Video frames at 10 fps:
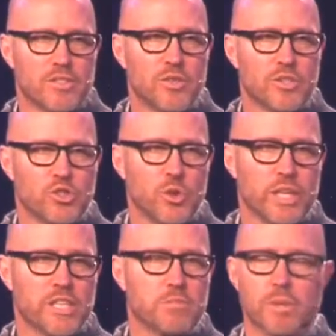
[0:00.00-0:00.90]
to
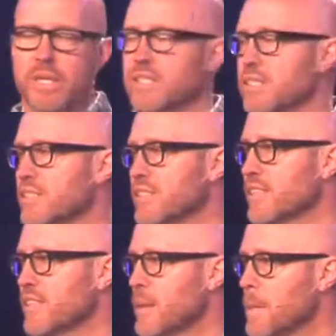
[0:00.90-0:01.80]
enjoy his presence,
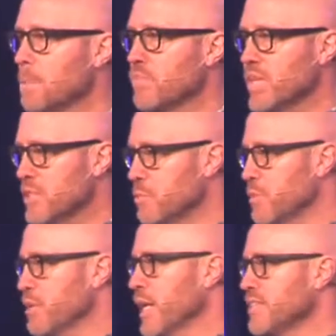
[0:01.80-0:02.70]
and to be
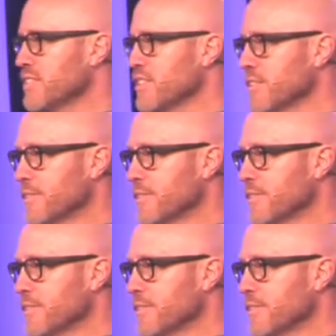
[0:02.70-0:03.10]
blessed?